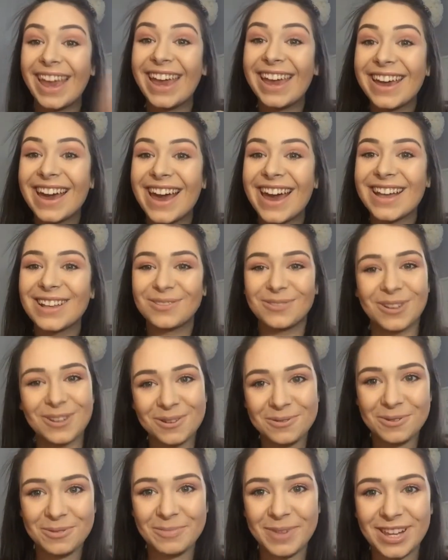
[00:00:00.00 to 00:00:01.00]
Hey guys,
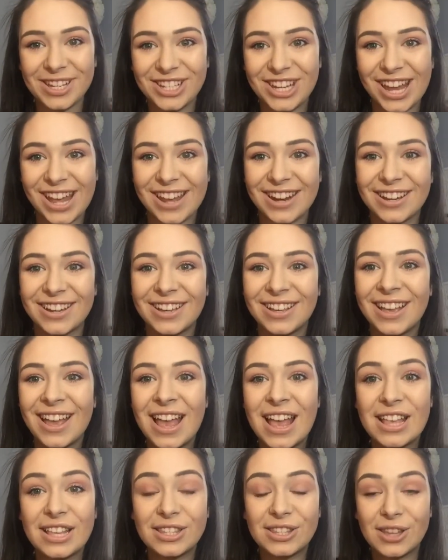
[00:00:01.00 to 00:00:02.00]
welcome to my channel.
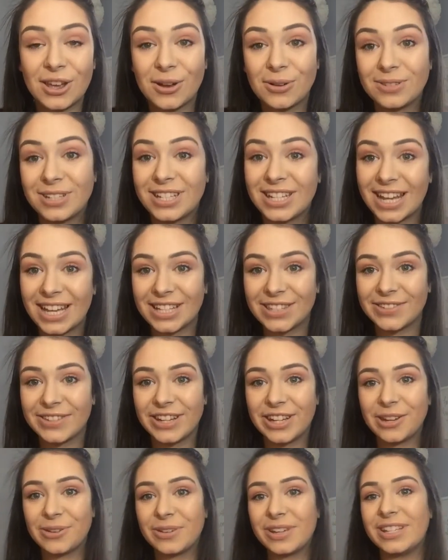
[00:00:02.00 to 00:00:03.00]
So today's
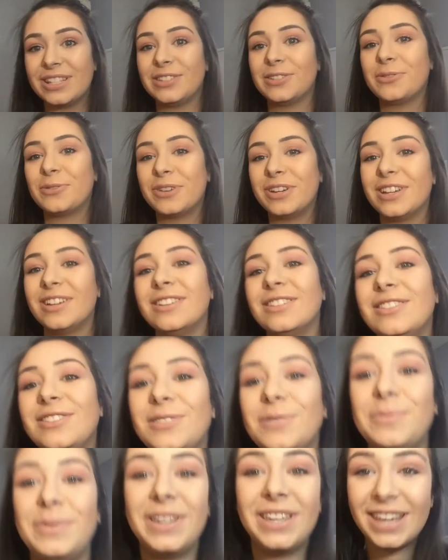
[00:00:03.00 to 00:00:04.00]
video is going
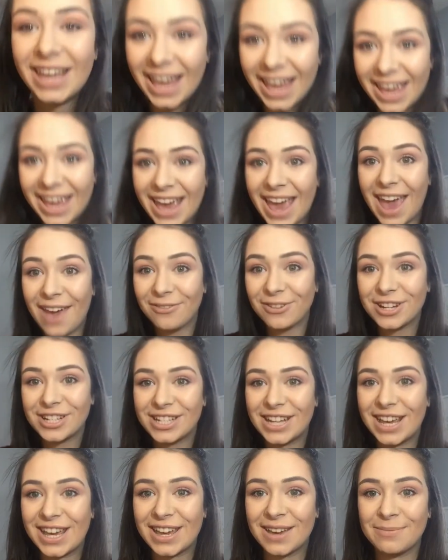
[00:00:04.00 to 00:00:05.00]
to be a
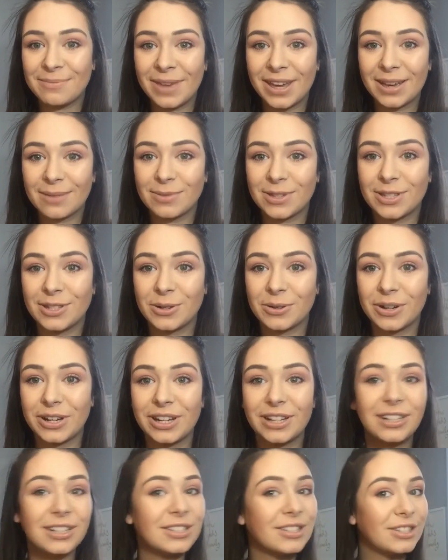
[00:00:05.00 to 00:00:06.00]
everyday makeup
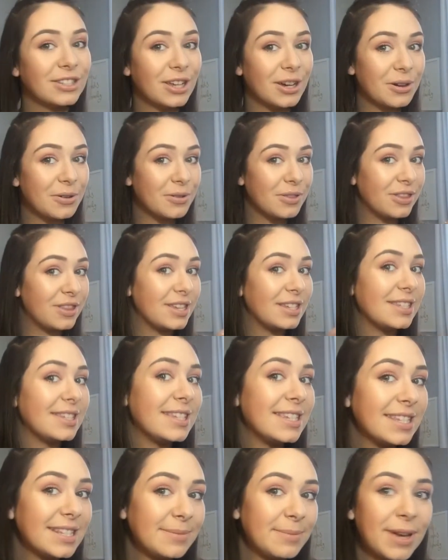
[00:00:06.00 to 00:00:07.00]
tutorial. So
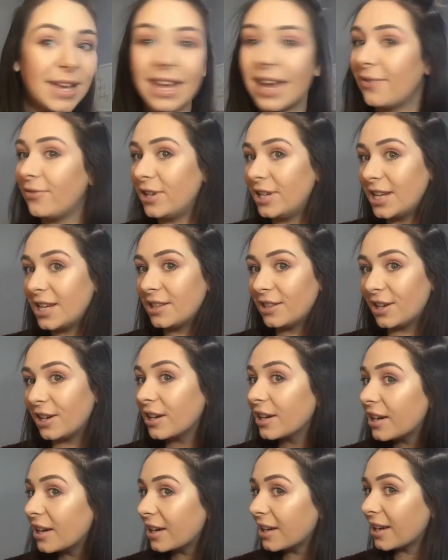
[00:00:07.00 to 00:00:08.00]
this is my everyday
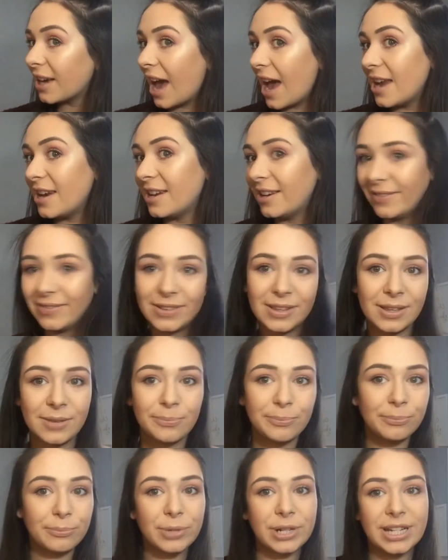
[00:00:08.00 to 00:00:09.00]
look, kind of,
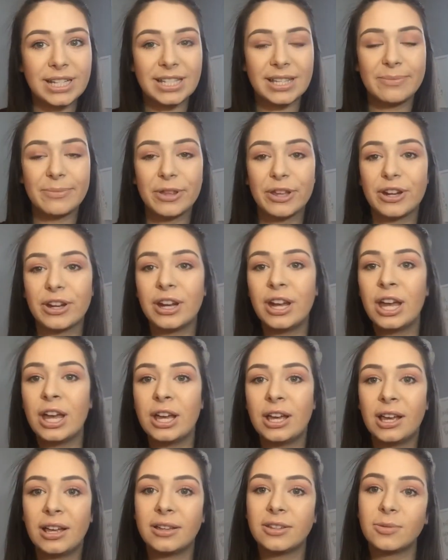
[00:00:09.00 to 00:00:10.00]
pretty similar.
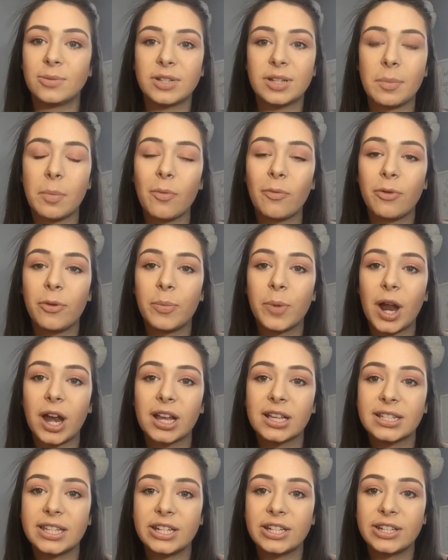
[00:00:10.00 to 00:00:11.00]
Switch up a few
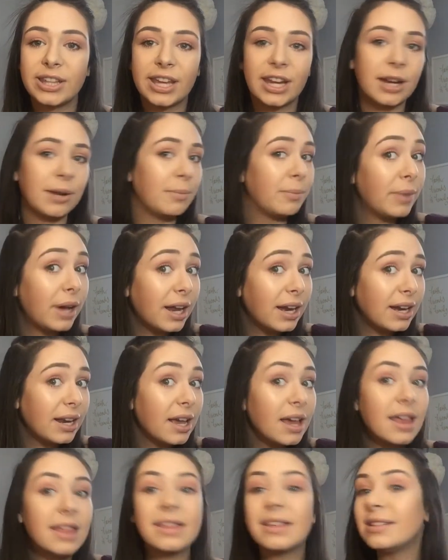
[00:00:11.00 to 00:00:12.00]
products here and there, but
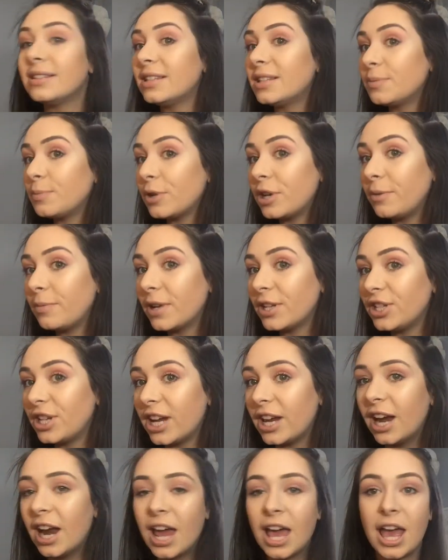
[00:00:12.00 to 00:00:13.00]
this is pretty much
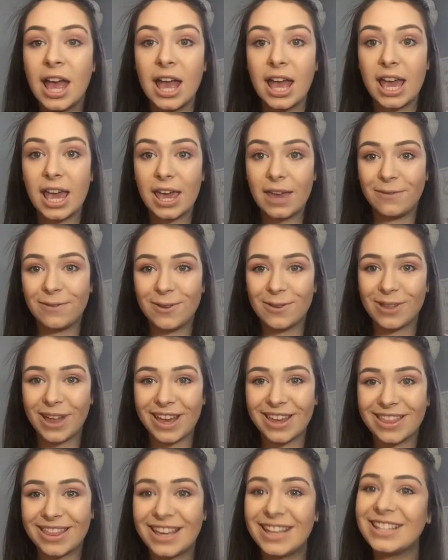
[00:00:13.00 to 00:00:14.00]
it. If you
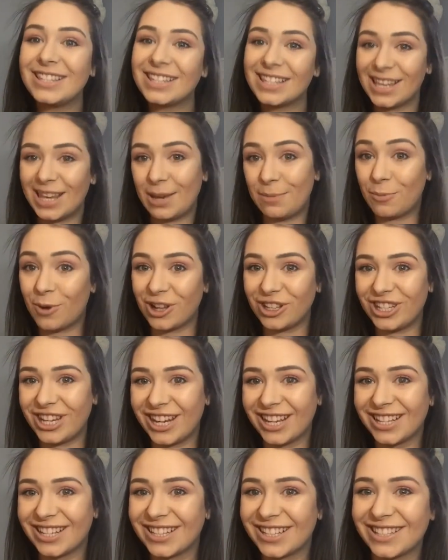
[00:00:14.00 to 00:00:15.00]
like this, keep
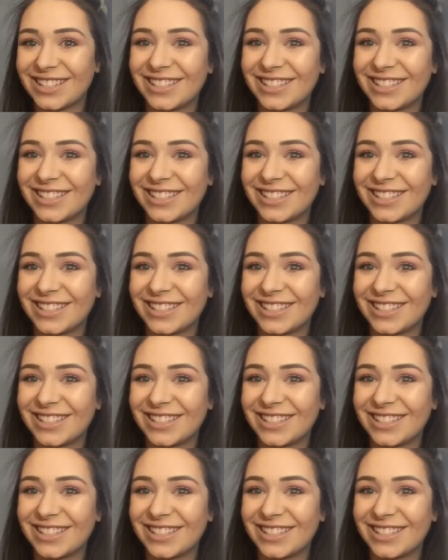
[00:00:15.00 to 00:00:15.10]
watching.